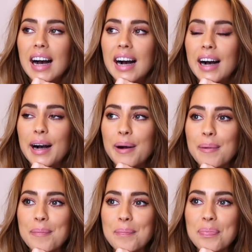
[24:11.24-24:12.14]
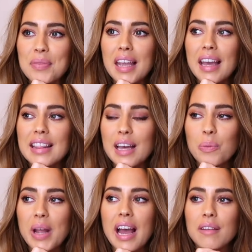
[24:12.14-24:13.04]
And
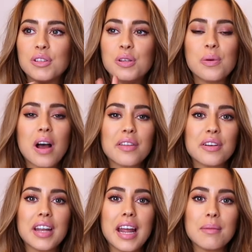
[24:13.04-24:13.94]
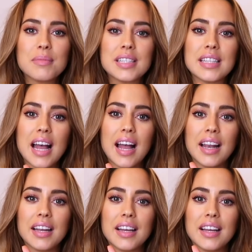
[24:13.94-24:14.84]
then we have two other names
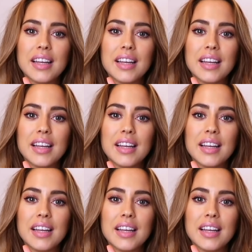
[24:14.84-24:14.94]
that